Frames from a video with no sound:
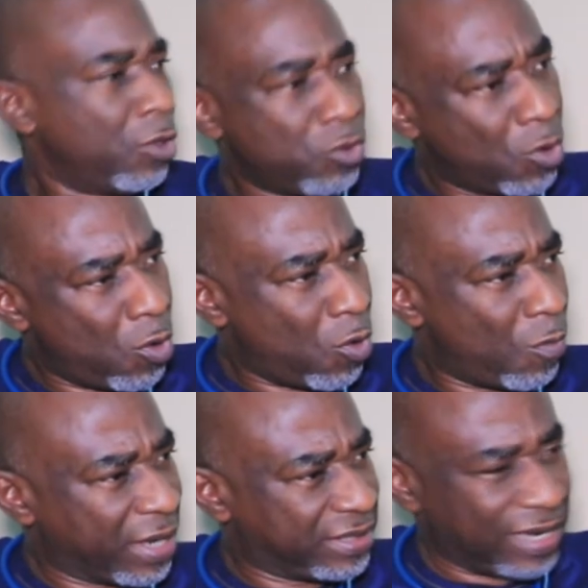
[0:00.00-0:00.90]
No,
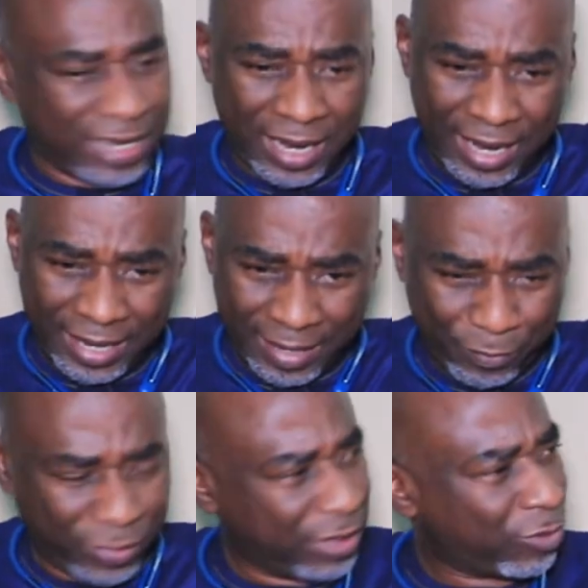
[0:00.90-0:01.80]
my dear,
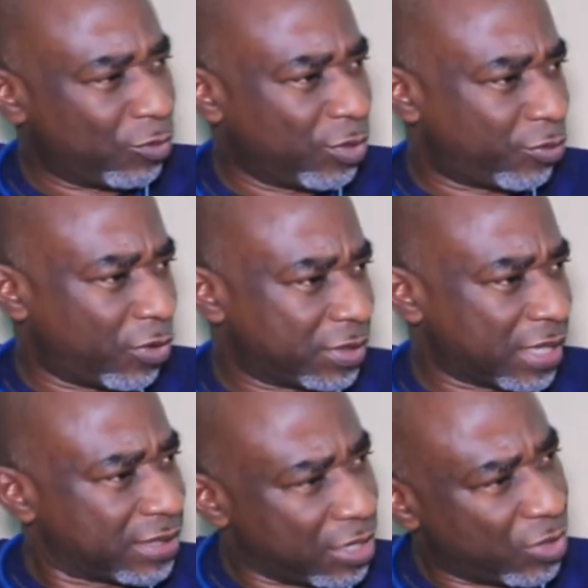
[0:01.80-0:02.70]
put it through the
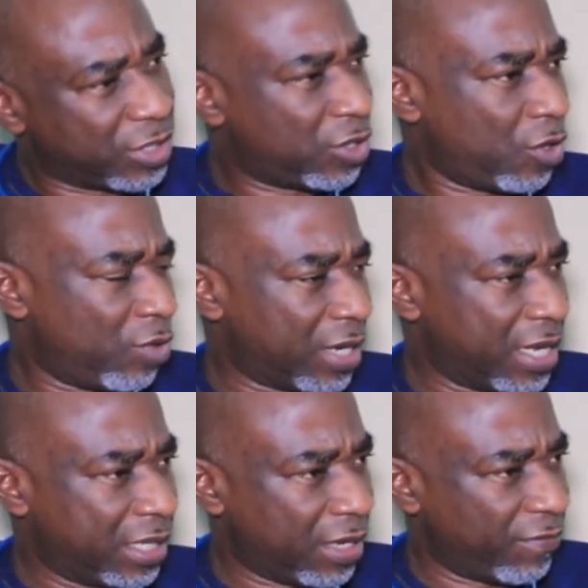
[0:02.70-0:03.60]
process. Then you enjoy what I
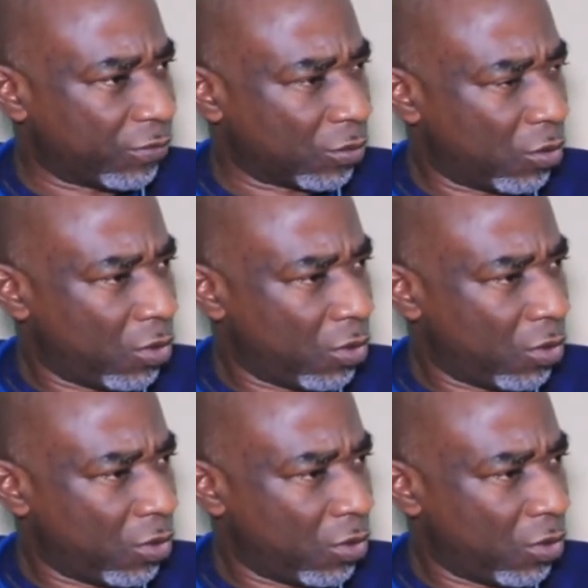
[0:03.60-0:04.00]
gave you.